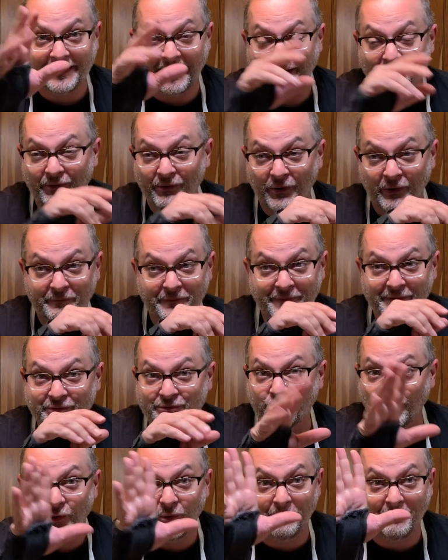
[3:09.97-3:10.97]
I don't know if it was
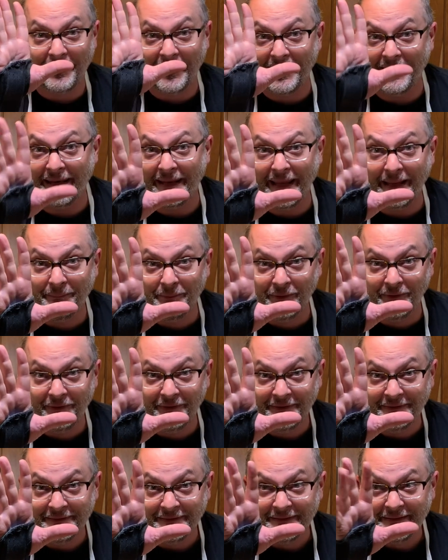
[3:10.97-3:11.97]
stolen by a neighbor